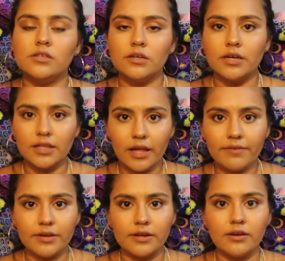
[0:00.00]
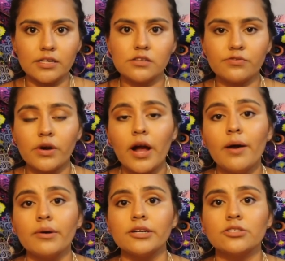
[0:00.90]
to 11, that's 4
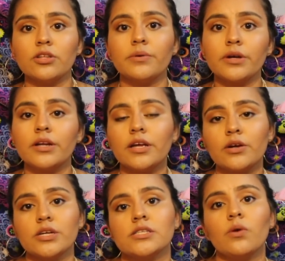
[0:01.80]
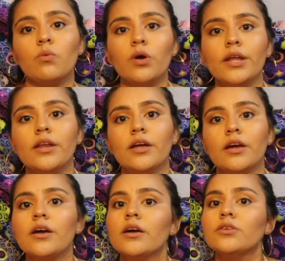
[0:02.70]
hours. So they were going to increase it one
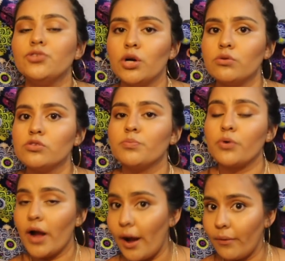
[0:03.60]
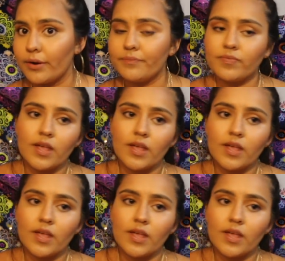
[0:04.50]
dose per hour.